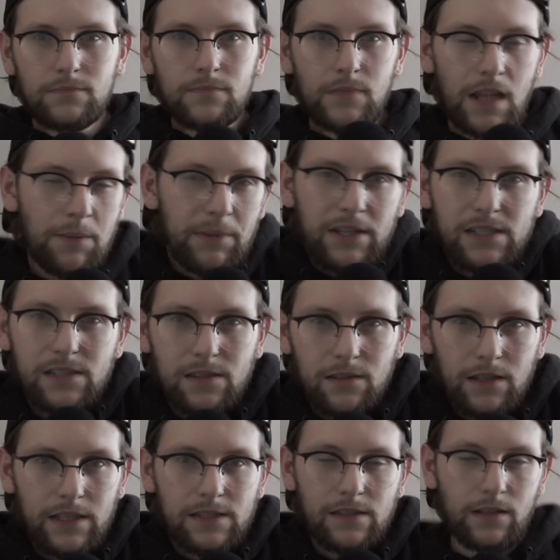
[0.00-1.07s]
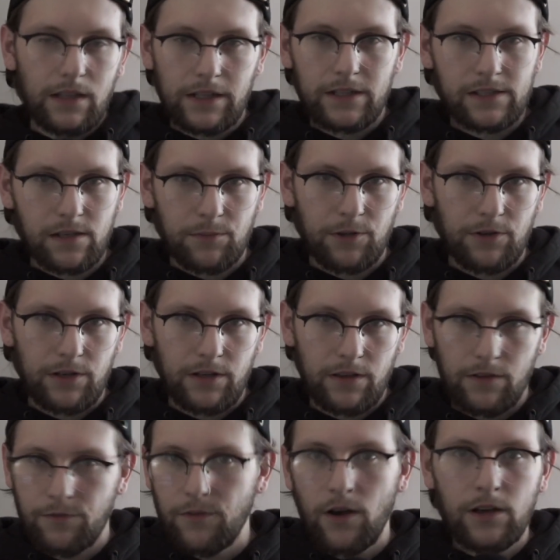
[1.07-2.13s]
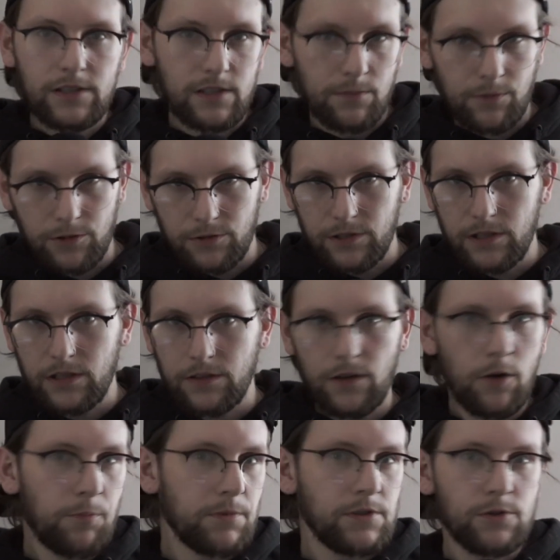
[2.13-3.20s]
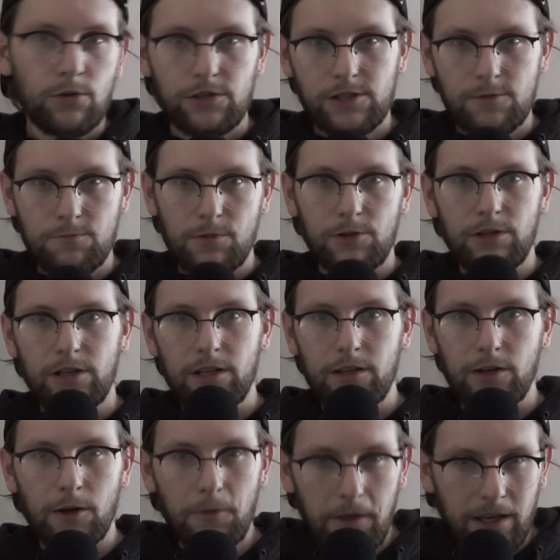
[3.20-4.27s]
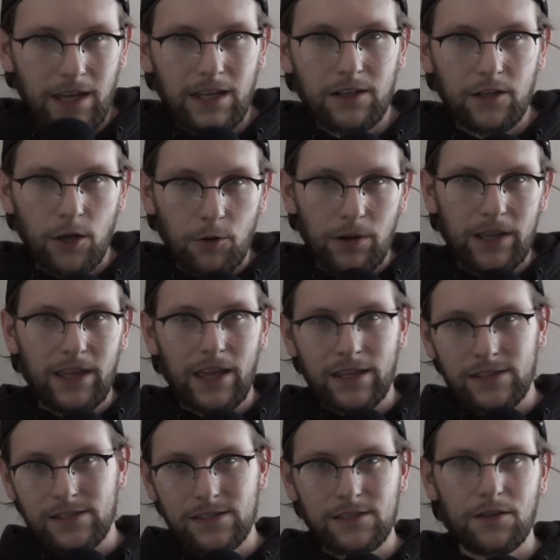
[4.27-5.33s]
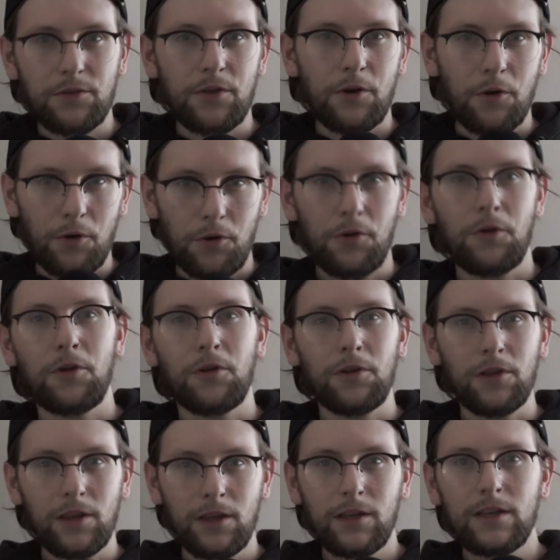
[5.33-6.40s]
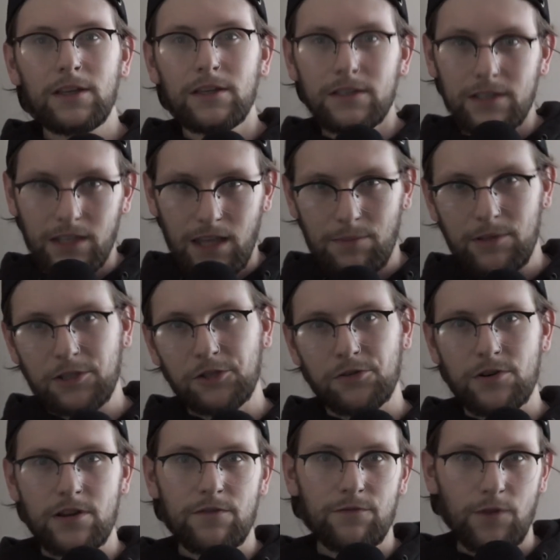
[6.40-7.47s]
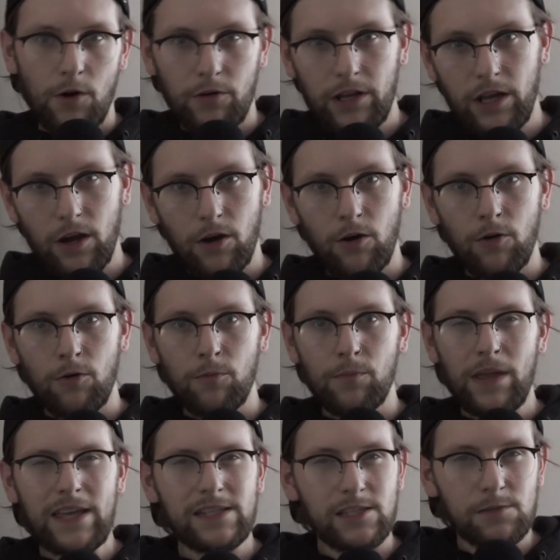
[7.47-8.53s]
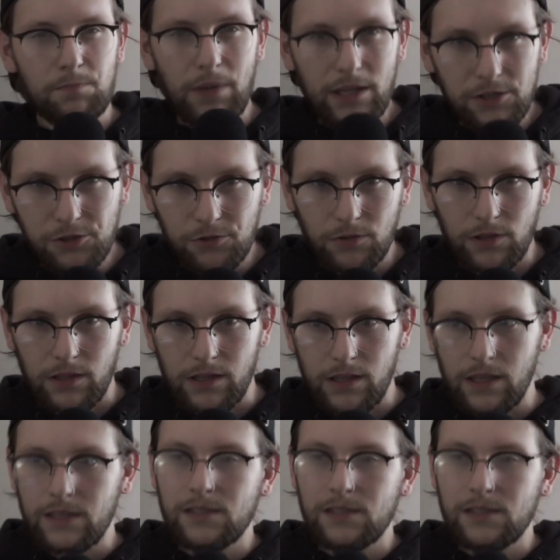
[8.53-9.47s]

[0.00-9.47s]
I mean, it's the Linux community, the FOSS community, the open source community, you know, they kind of go against the whole telemetry phoning home, especially